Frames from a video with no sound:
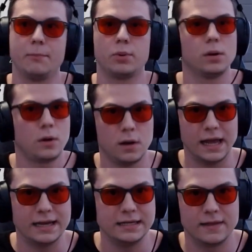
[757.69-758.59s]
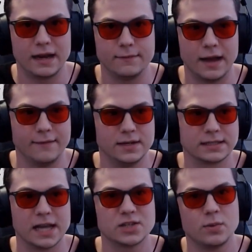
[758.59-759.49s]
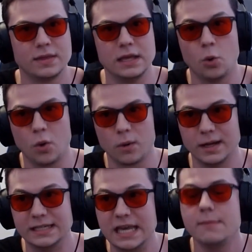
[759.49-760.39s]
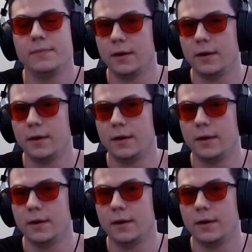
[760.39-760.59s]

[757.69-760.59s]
protocol idea that I've discussed with the Core 1 team.